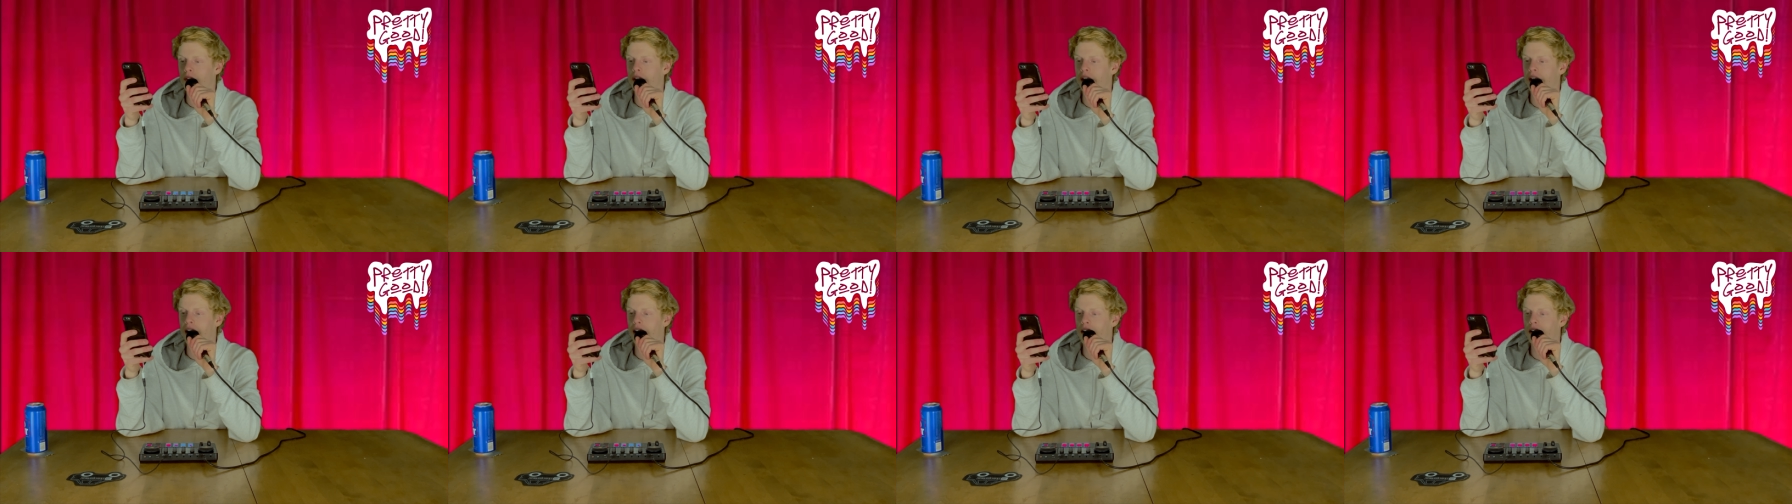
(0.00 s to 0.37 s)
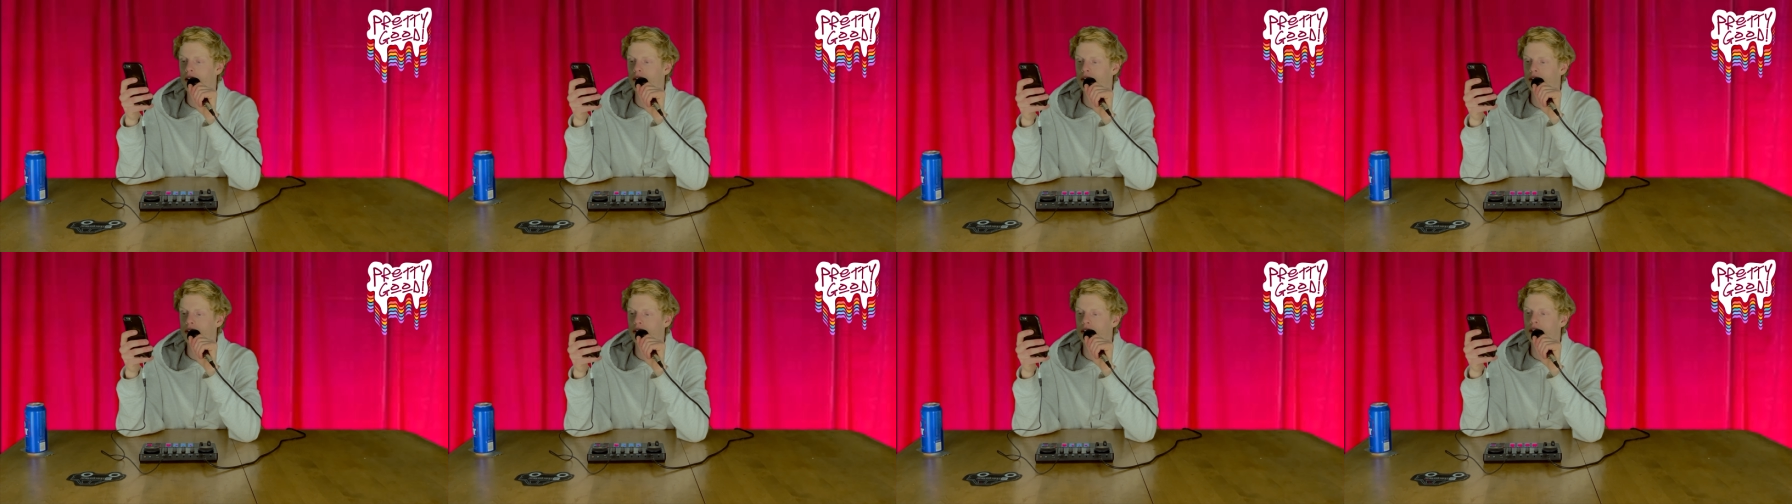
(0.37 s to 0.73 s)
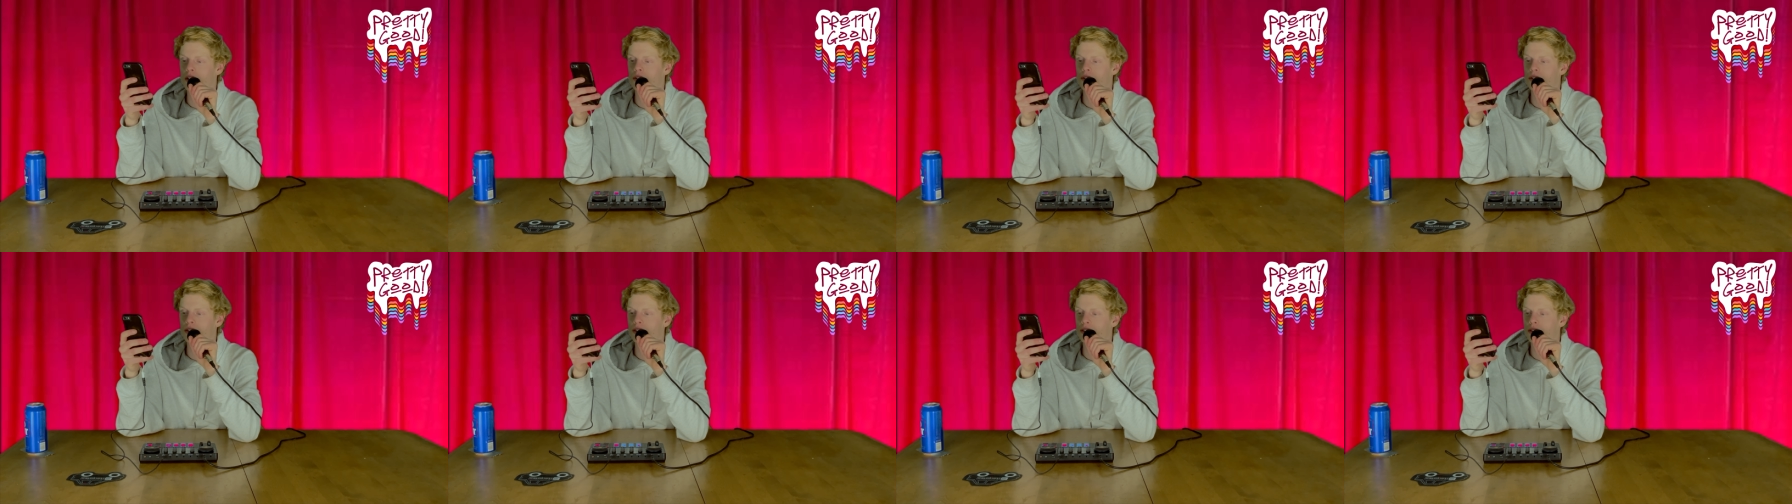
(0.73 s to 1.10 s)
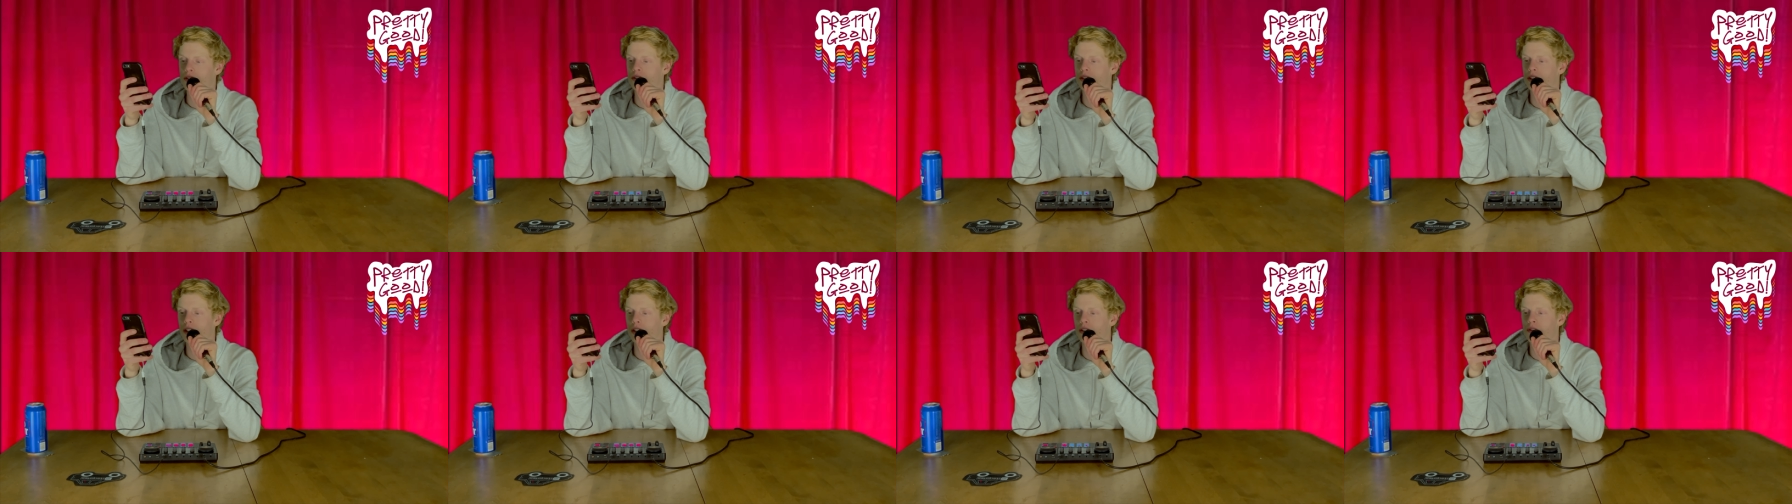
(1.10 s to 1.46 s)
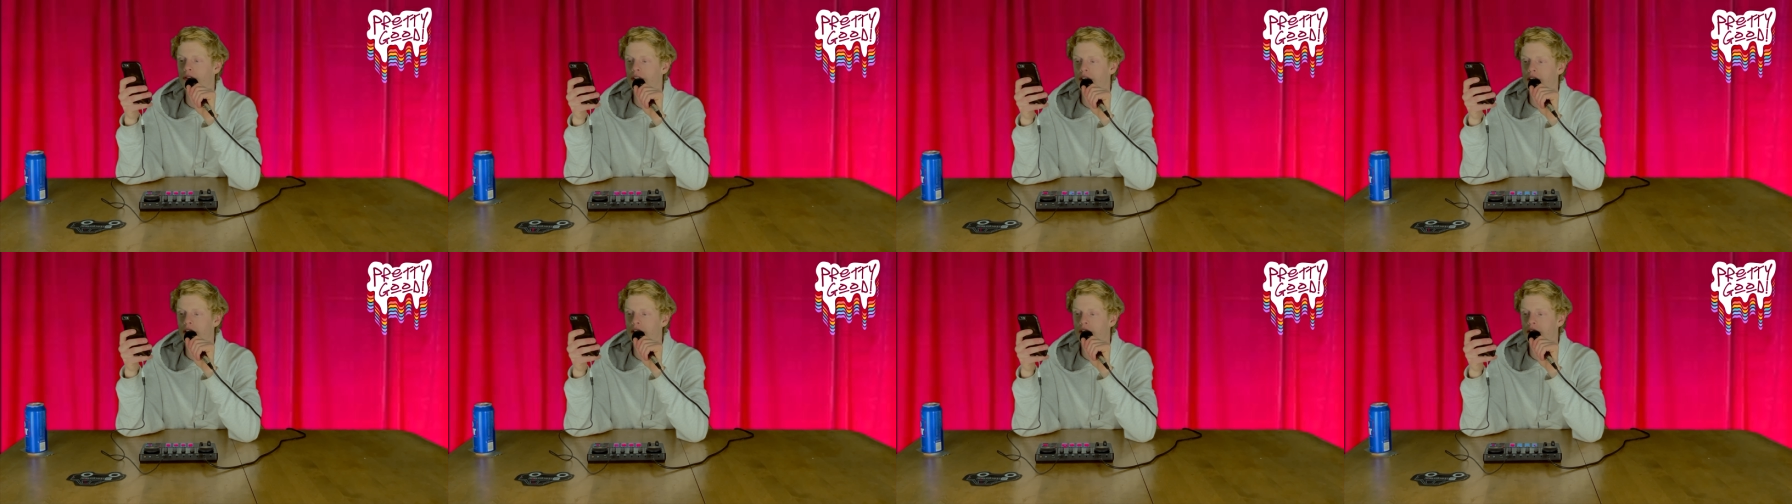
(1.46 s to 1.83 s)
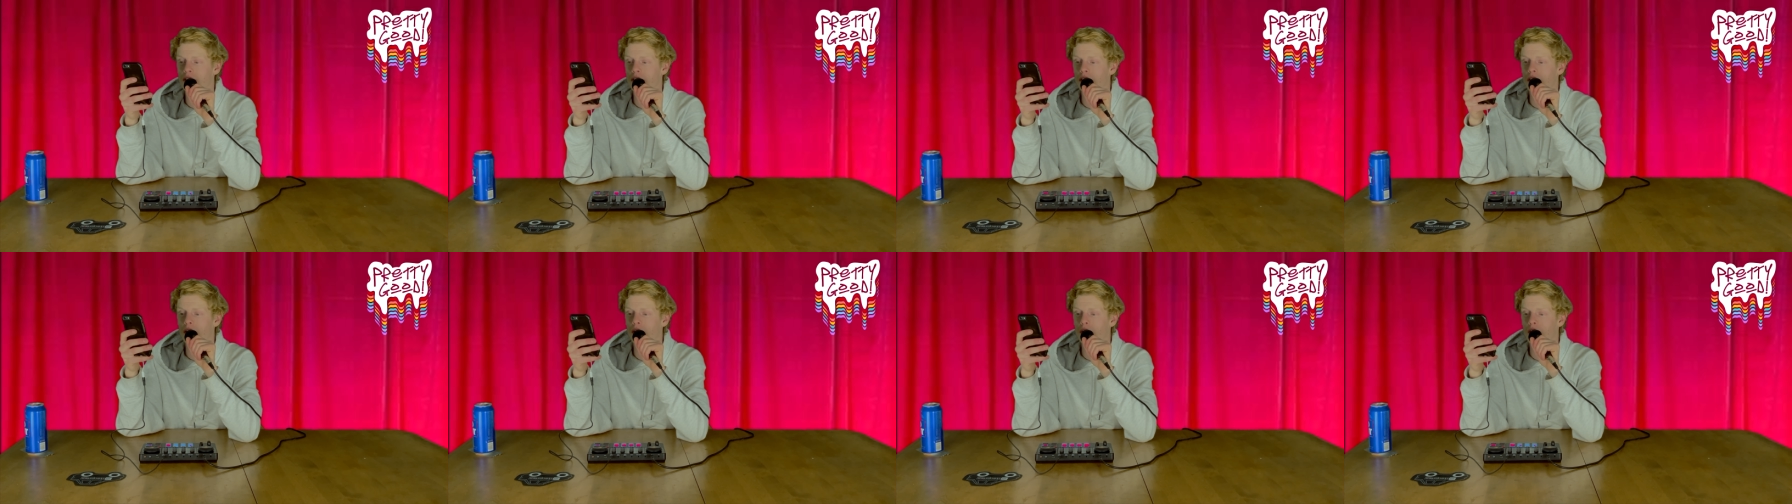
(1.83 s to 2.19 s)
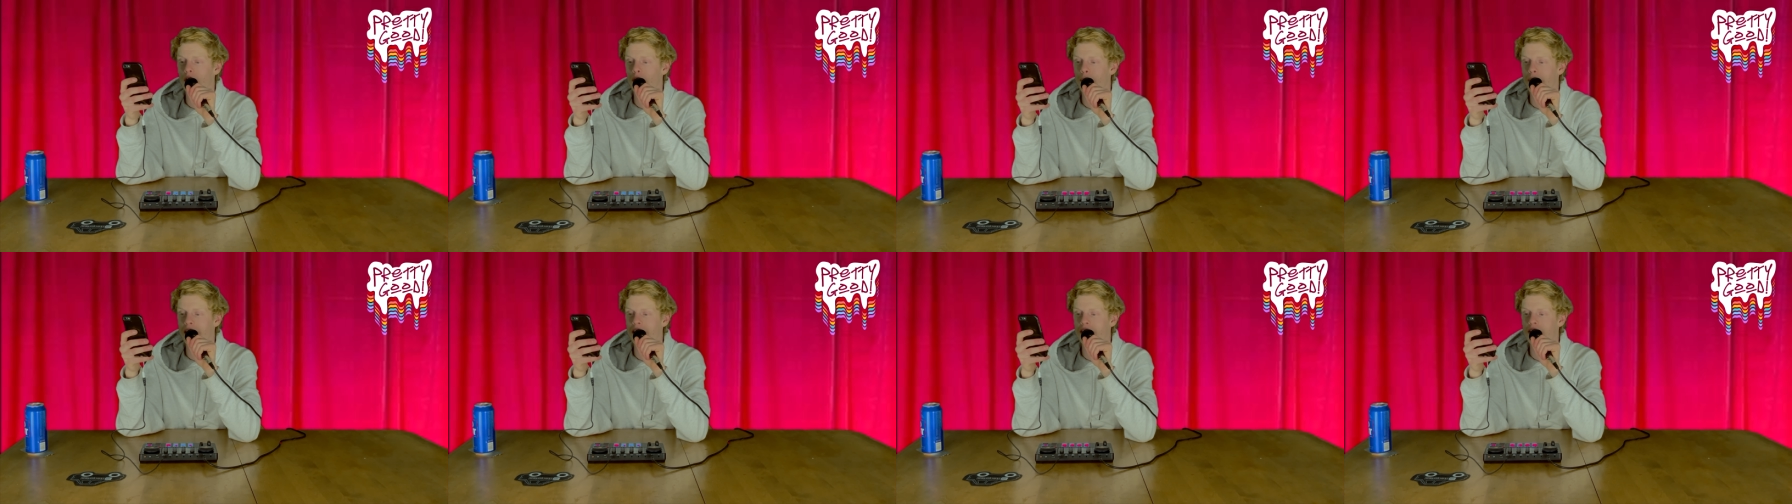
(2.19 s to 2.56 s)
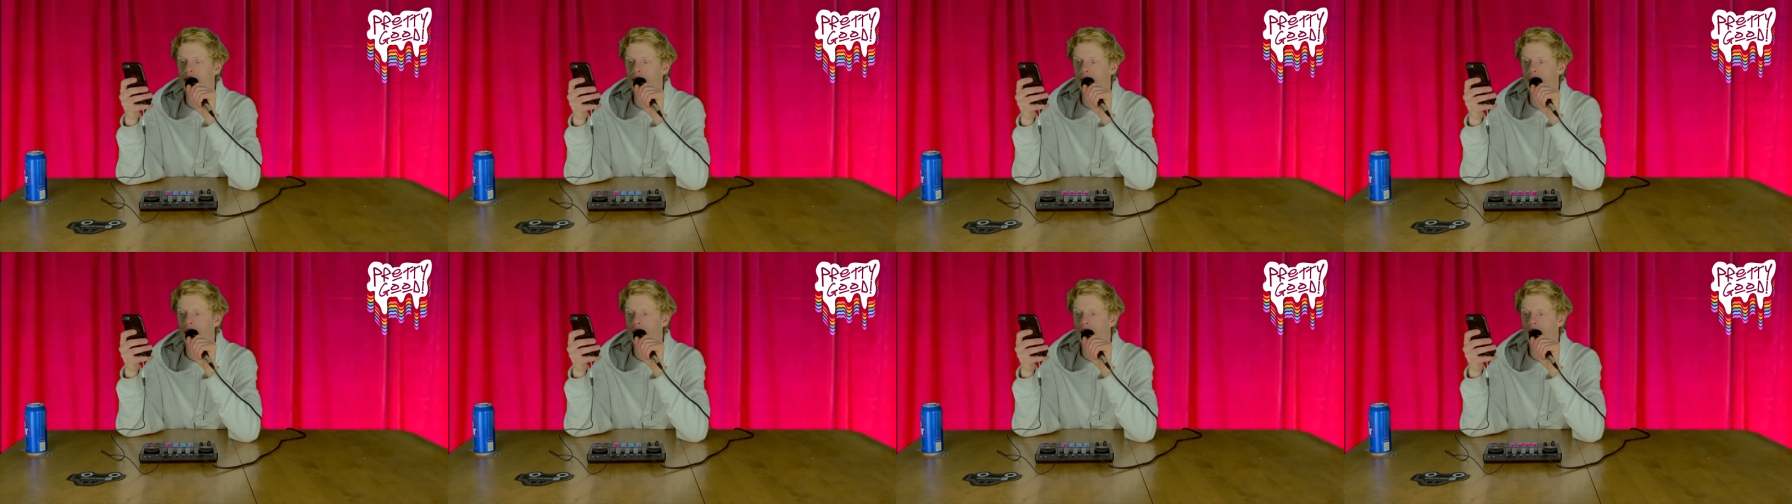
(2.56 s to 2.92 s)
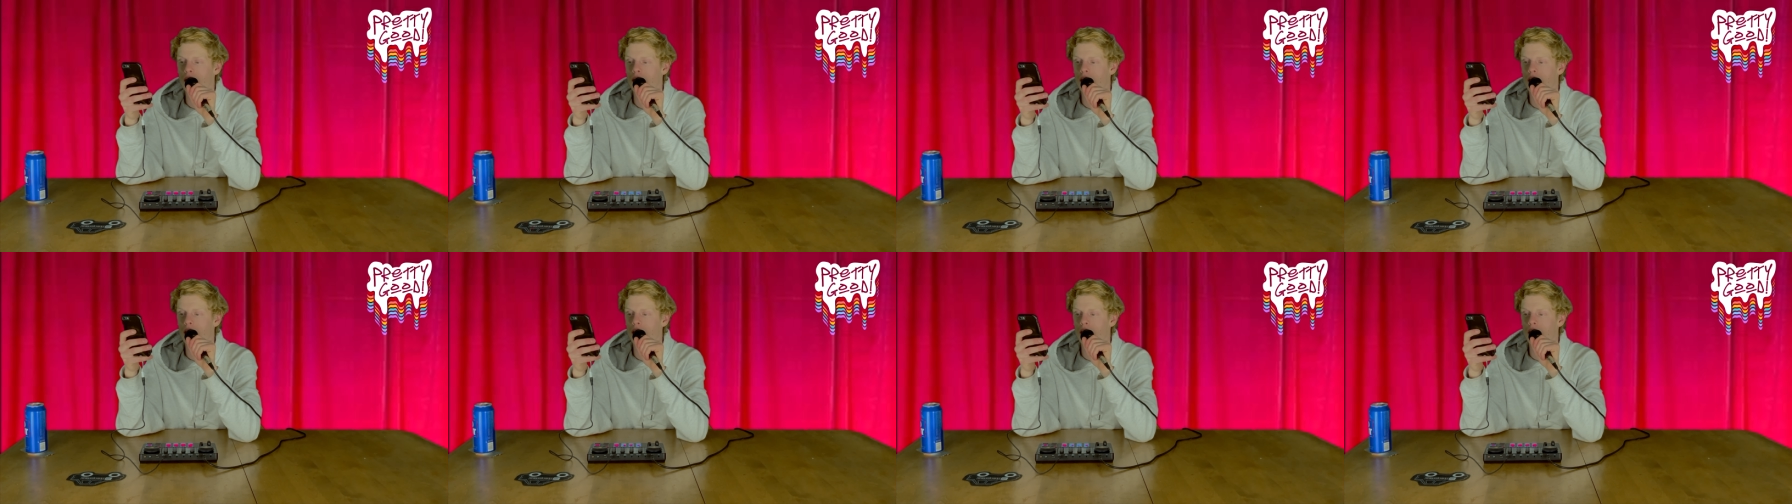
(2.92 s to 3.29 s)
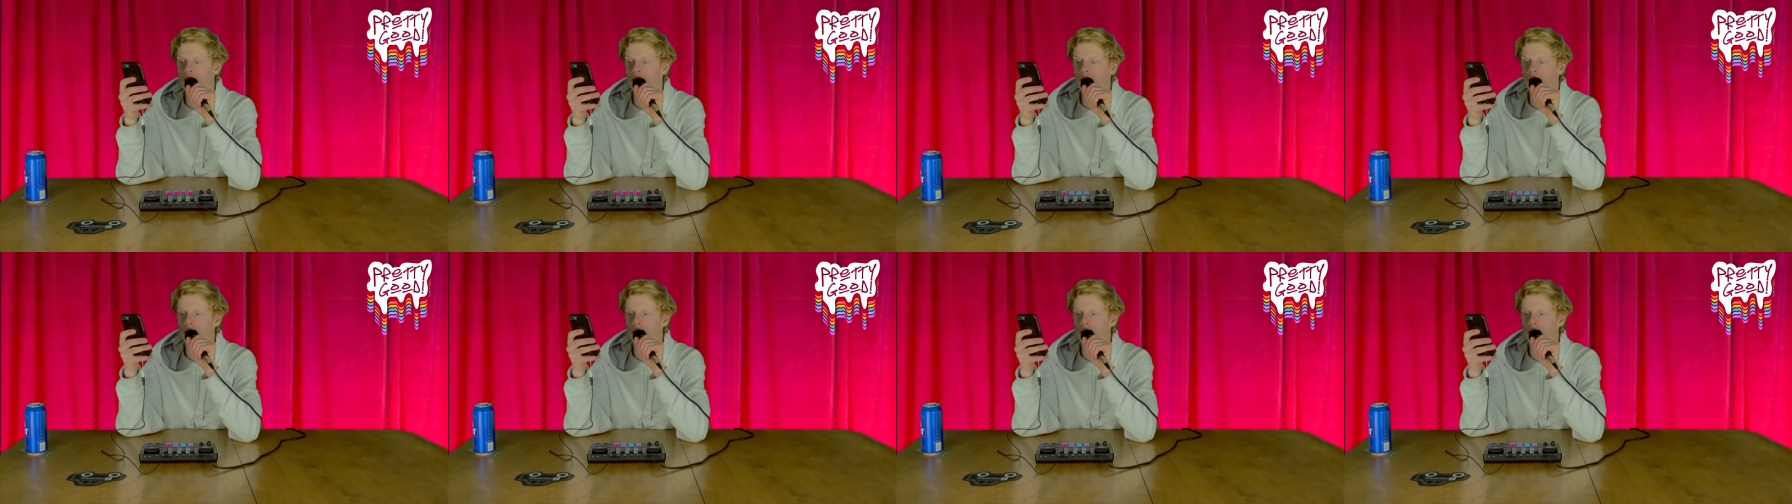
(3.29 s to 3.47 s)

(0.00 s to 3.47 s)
How close do you feel to your romantic partner?